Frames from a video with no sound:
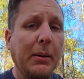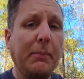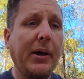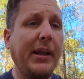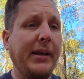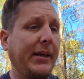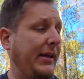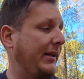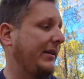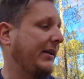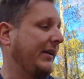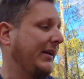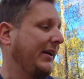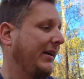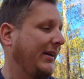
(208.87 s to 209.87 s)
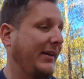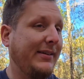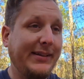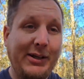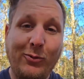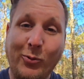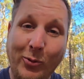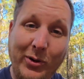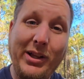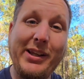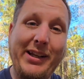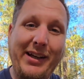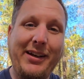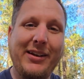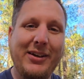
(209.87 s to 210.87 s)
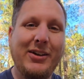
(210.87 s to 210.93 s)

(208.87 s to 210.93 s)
But it is a really